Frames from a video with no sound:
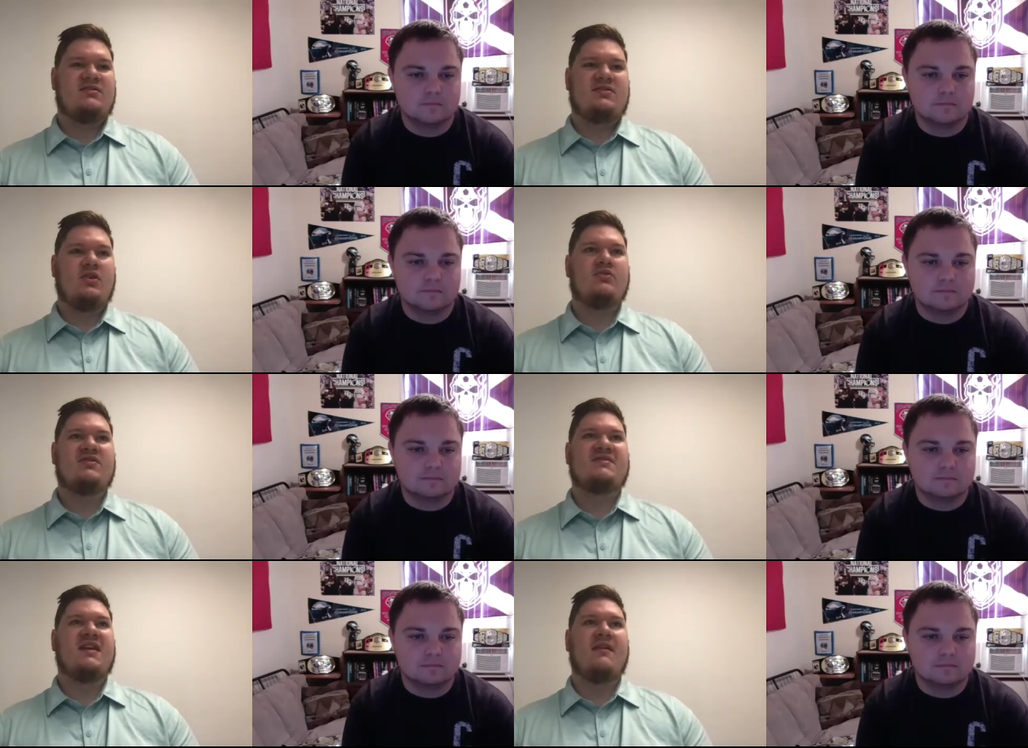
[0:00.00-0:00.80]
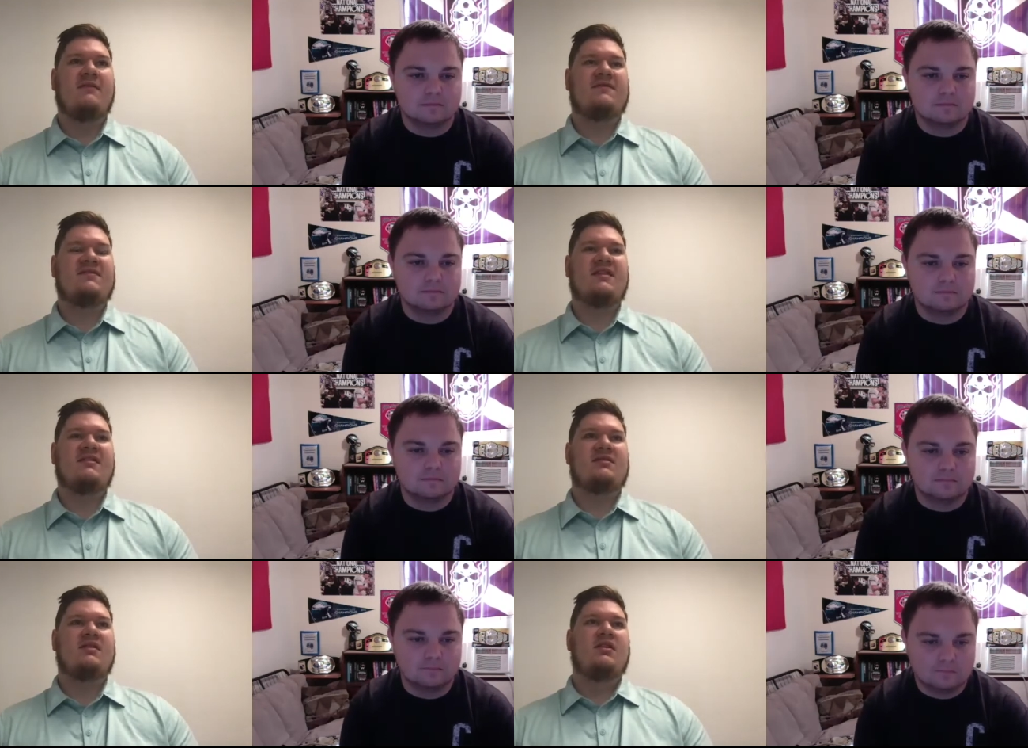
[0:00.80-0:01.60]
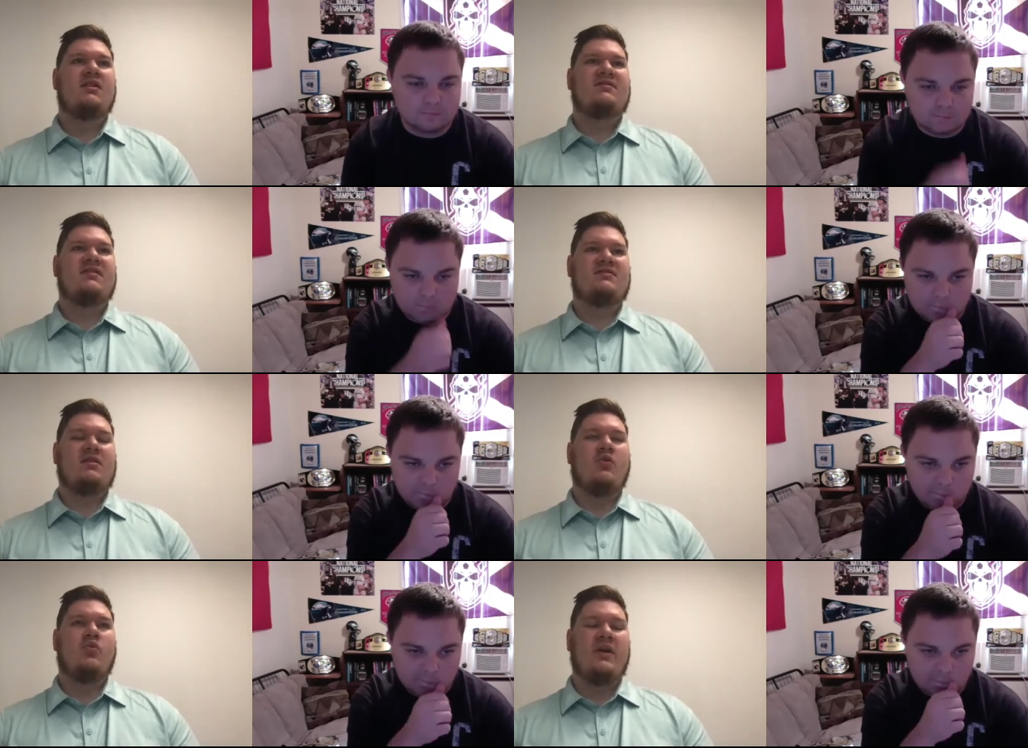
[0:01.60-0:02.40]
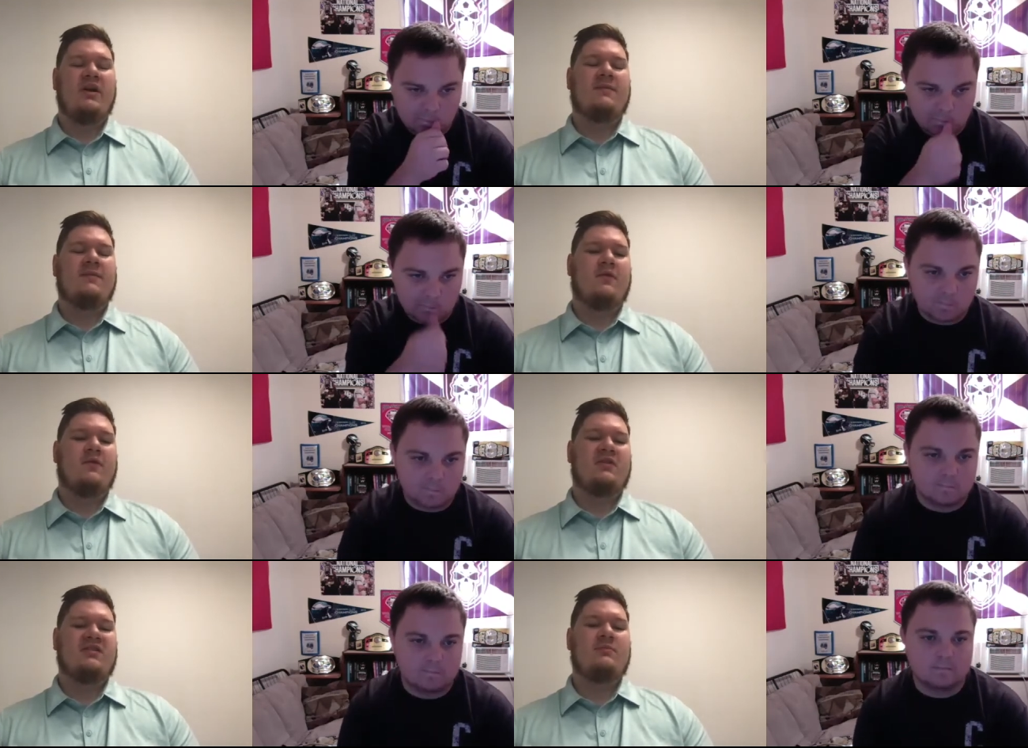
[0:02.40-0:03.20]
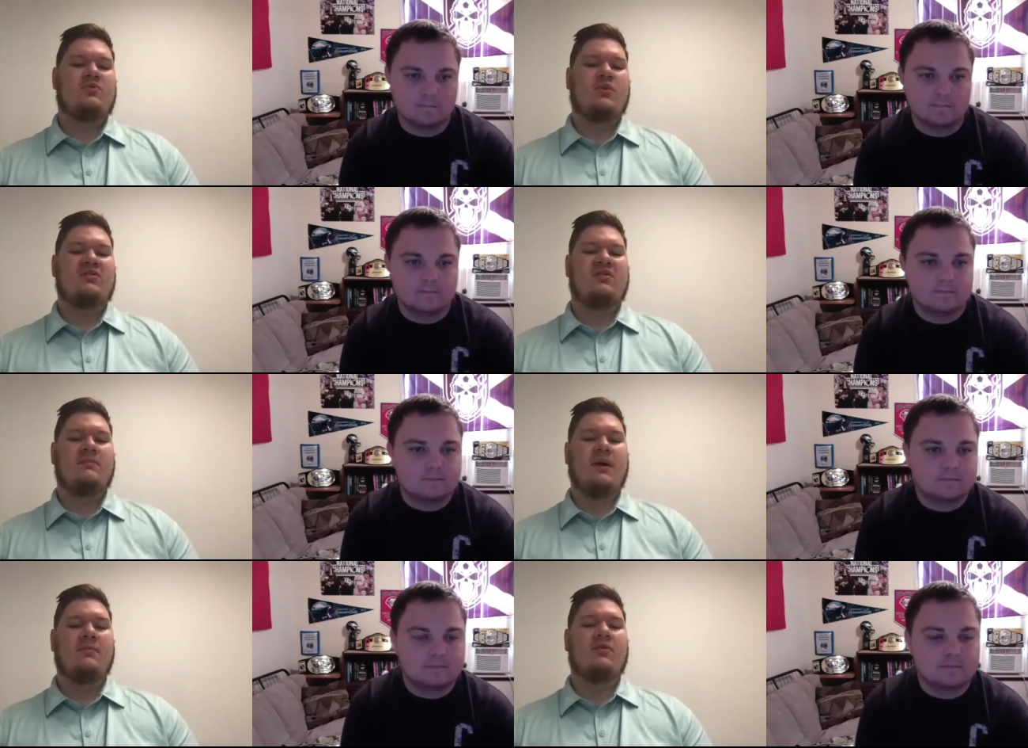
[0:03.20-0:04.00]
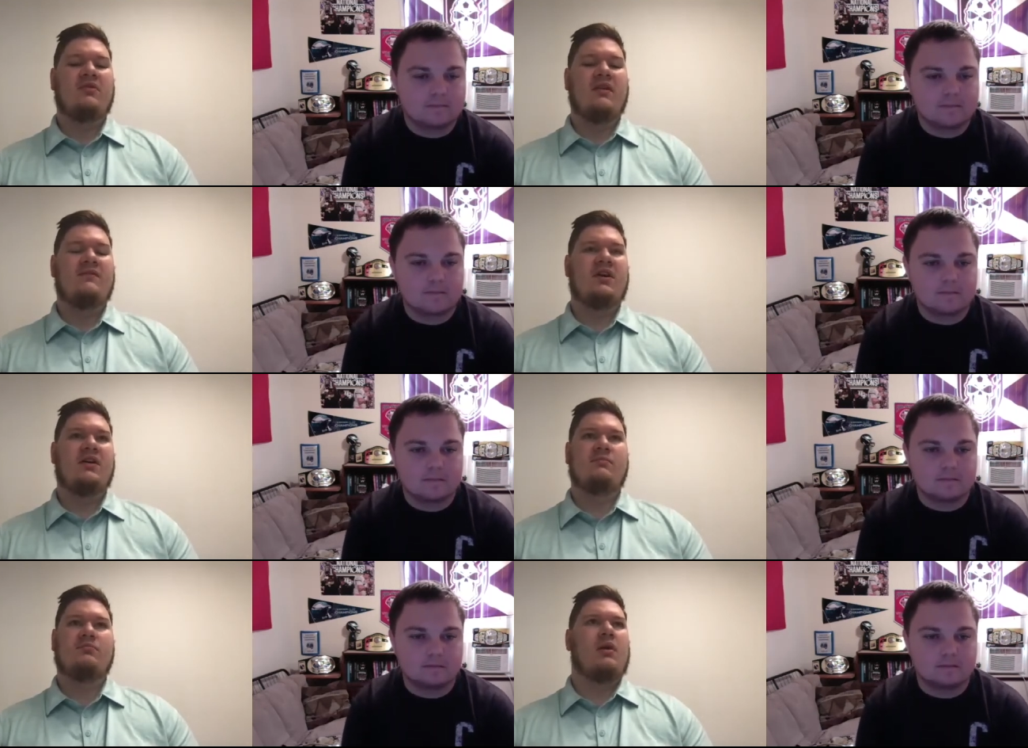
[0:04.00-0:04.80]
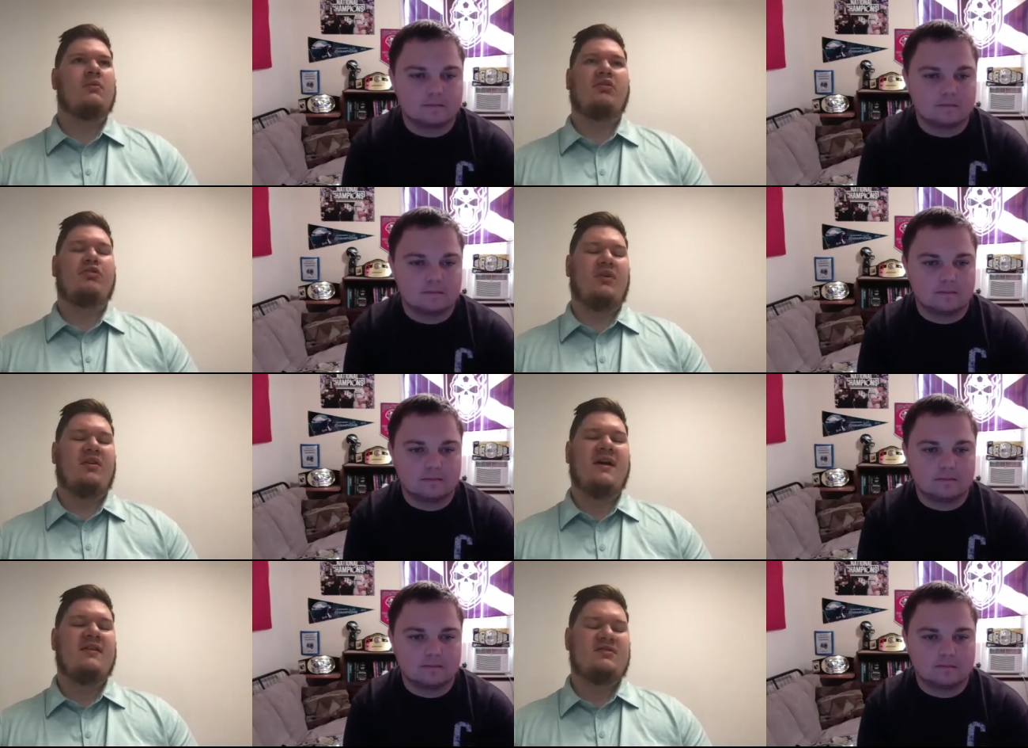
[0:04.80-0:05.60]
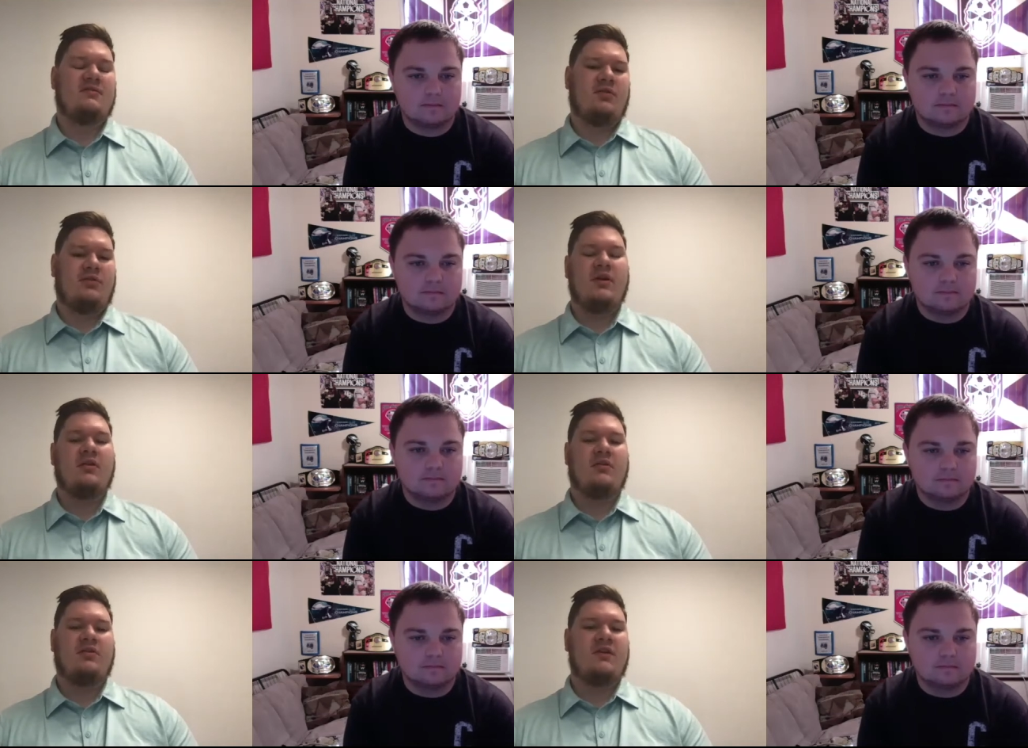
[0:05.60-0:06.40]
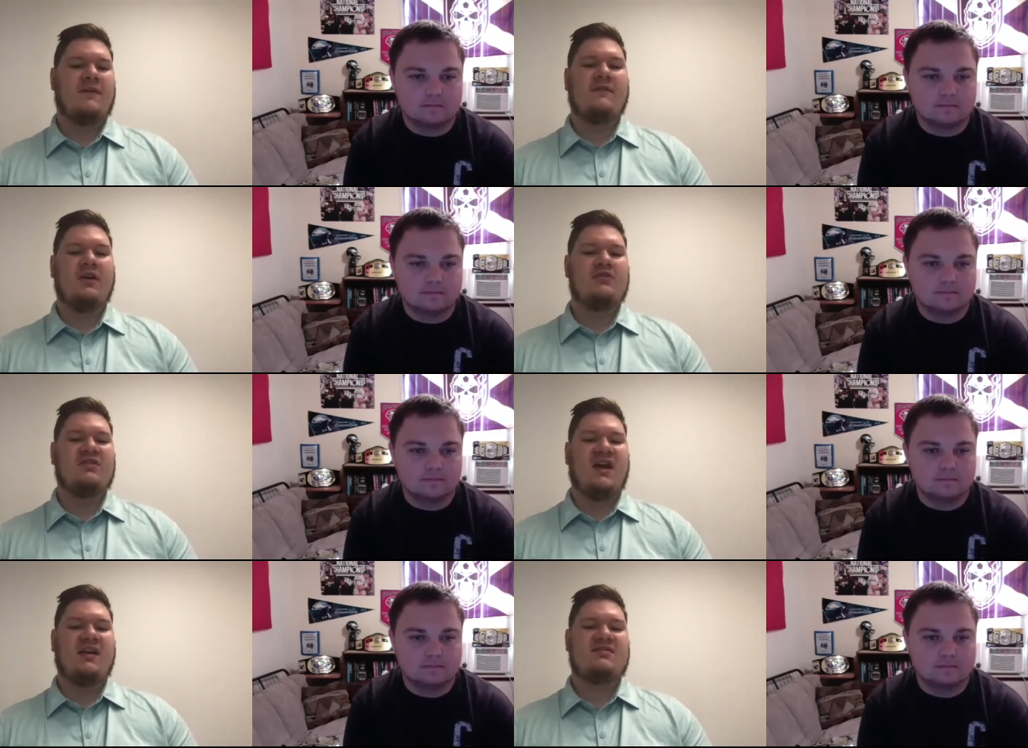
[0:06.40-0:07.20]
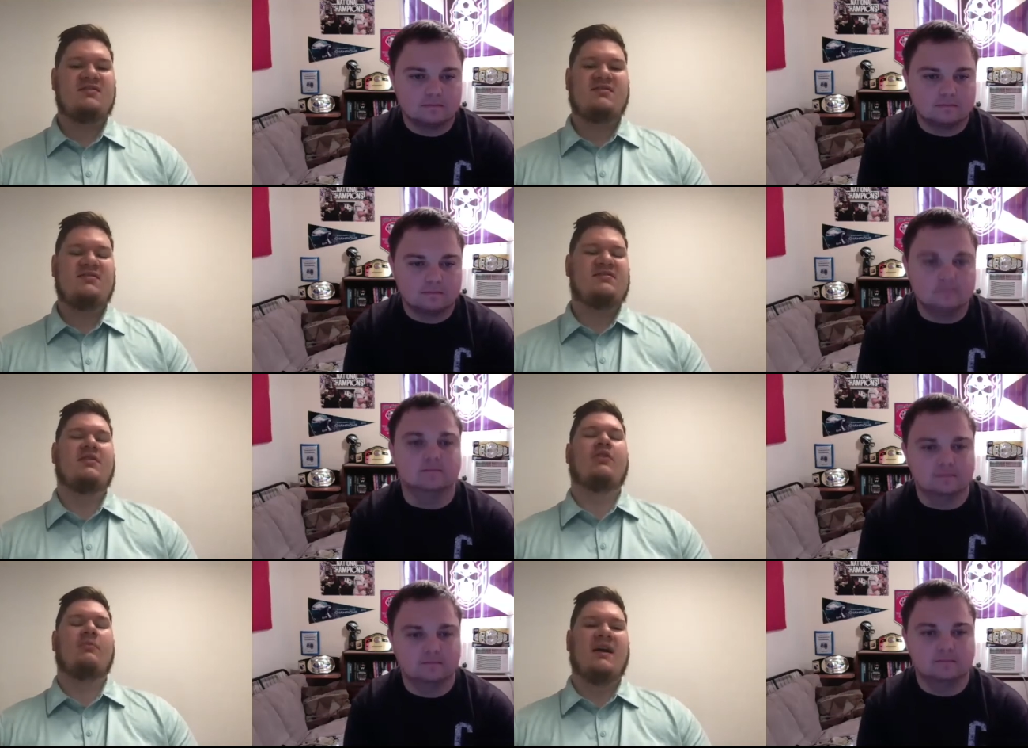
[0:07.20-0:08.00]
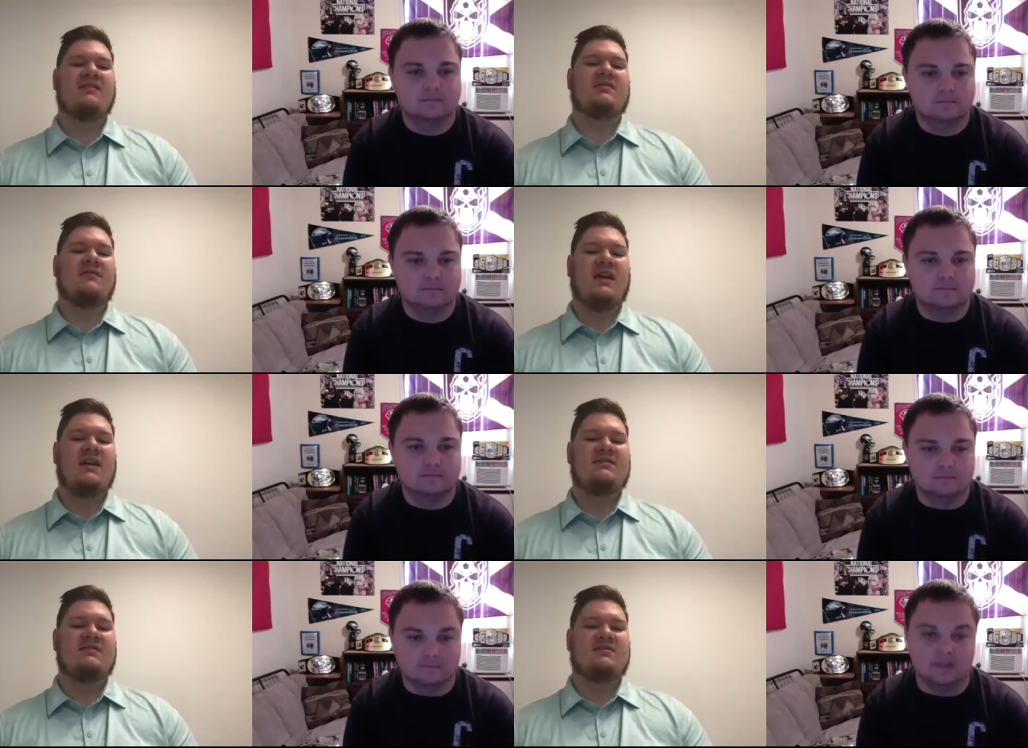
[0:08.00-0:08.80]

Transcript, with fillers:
Speaker 1: so safe. Since since a week before teams went to the bubble, they've done probably 3,000, 3,500 tests, zero positive cases.